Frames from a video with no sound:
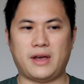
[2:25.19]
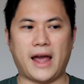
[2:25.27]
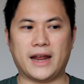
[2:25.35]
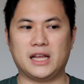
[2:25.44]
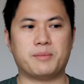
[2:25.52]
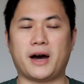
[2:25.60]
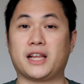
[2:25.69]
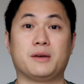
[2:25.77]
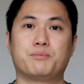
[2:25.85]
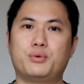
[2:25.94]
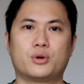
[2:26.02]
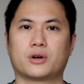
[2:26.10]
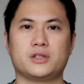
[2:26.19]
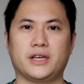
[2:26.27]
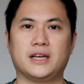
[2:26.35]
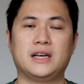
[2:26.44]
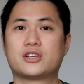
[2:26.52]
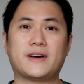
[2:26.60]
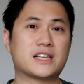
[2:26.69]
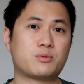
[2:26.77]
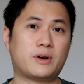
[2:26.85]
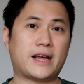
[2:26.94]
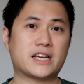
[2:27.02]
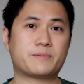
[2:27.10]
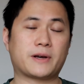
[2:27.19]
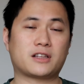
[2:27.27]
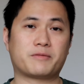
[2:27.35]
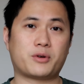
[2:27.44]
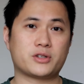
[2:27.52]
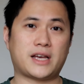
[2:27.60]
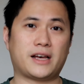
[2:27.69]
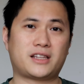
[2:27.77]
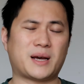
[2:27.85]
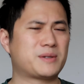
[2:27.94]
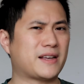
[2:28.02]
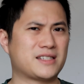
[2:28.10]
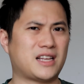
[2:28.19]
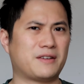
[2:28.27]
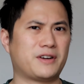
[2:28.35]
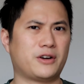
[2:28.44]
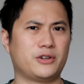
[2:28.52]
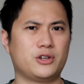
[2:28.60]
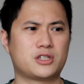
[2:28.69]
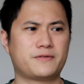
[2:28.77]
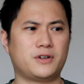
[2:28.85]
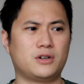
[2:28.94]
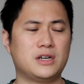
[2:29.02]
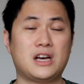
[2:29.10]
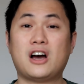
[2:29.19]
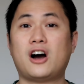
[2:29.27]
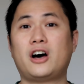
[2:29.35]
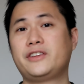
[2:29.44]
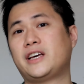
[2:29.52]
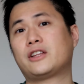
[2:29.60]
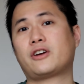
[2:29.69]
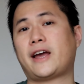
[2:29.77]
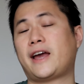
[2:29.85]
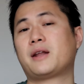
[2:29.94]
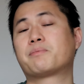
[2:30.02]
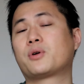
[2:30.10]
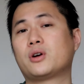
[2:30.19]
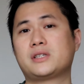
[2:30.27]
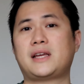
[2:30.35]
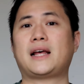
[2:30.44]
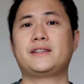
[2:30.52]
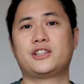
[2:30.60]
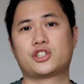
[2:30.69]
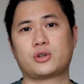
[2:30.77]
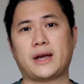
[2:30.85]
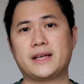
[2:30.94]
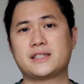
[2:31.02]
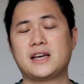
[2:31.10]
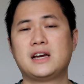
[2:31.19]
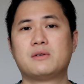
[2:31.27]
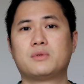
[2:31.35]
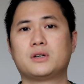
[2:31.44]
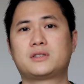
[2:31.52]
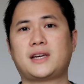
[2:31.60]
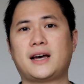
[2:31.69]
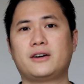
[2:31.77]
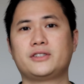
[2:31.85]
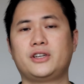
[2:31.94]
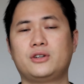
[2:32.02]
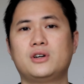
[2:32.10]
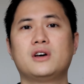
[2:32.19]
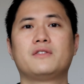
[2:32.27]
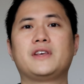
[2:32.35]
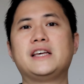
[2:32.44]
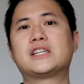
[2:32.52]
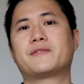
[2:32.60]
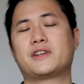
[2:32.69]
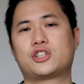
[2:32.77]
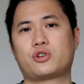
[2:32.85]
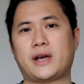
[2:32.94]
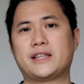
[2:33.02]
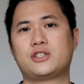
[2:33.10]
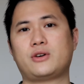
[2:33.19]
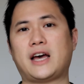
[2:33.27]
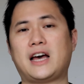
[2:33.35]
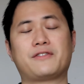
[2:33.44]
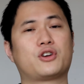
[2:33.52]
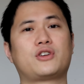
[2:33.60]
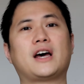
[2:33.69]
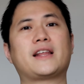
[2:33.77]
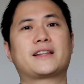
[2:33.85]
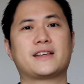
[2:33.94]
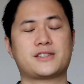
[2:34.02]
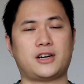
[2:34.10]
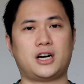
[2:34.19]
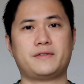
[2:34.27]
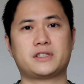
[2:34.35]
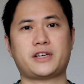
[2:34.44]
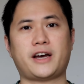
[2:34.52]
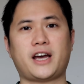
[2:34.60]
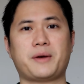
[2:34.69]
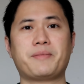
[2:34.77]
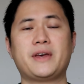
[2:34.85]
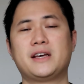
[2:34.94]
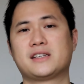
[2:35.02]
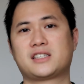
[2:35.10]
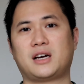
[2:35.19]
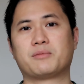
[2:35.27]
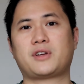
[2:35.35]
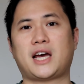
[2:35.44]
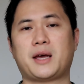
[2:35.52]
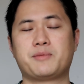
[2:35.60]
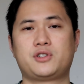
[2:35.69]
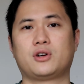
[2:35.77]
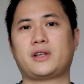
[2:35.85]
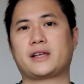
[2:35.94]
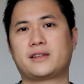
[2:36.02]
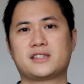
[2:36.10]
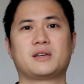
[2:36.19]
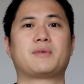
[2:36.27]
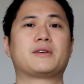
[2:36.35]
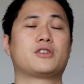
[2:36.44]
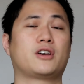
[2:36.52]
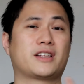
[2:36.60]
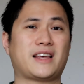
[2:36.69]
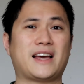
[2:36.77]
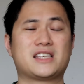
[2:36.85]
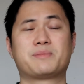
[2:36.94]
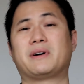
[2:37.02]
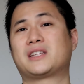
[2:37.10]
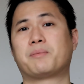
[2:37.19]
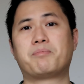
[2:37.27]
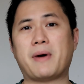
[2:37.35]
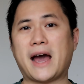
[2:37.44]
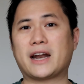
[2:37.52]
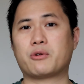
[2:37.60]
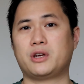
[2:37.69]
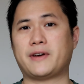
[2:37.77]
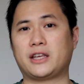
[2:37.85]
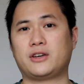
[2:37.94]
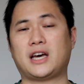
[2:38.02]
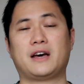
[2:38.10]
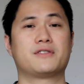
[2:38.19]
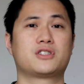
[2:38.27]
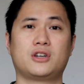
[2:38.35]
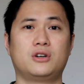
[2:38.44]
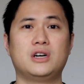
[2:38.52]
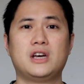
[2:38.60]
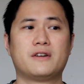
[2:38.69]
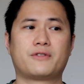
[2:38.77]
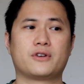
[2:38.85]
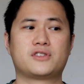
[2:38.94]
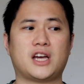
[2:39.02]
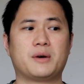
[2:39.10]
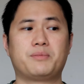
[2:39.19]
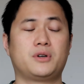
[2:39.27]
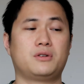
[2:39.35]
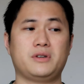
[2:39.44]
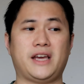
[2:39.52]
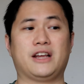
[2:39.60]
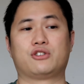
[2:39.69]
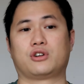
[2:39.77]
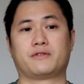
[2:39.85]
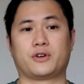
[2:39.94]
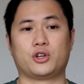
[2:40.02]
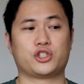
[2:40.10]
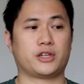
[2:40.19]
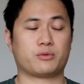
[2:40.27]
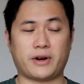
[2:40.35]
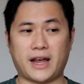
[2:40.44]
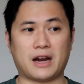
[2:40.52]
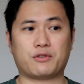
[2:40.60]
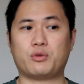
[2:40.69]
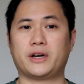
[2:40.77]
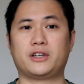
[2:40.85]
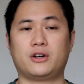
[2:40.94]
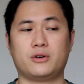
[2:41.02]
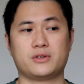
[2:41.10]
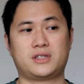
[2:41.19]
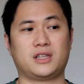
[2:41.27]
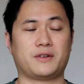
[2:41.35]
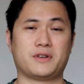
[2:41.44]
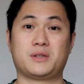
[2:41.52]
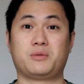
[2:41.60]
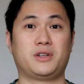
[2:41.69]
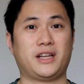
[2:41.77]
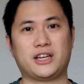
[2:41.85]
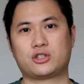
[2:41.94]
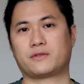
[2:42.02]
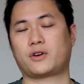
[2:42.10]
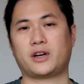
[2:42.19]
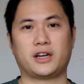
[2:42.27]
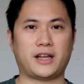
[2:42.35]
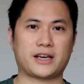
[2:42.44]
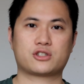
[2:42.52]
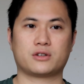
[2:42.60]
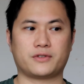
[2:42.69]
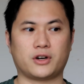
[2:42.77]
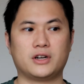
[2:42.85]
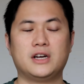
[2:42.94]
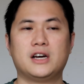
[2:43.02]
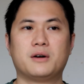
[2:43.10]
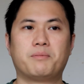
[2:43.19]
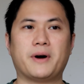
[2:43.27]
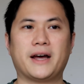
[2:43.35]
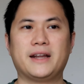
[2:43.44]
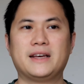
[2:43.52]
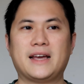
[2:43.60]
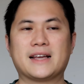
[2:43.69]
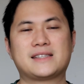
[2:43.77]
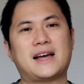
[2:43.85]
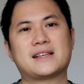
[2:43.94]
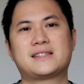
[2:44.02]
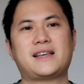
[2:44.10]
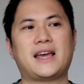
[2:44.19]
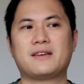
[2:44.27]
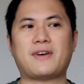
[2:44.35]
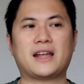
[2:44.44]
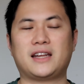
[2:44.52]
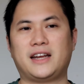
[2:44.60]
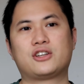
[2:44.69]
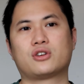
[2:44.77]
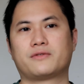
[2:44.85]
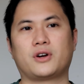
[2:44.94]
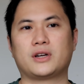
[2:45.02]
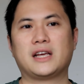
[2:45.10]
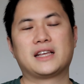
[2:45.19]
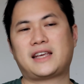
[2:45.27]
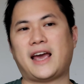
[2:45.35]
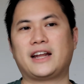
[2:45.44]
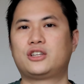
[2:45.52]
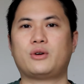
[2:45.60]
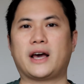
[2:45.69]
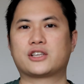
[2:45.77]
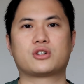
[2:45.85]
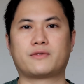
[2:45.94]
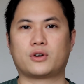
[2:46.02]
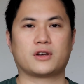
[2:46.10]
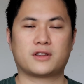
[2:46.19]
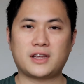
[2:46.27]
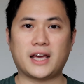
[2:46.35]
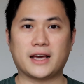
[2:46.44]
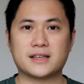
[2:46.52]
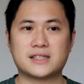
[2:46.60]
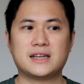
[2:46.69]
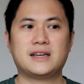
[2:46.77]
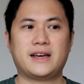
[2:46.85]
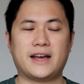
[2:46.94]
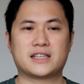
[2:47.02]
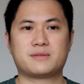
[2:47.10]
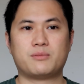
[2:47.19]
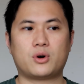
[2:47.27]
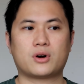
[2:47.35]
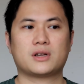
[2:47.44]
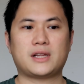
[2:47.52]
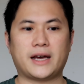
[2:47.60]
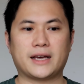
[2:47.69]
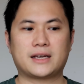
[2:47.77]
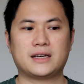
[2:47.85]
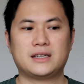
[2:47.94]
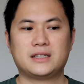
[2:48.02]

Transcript: anybody poorly. So that's one aspect of personality types that's not very useful. On the other hand, personality traits will tell you these are the traits you have. You're not like this all the time. Sometimes you're like this, sometimes you're like that. It's about the battery that you have. So for example, introversion, right? Everyone knows the difference between an introvert and an extrovert, but it's not saying that an introvert can't do extroverted things. It's more like,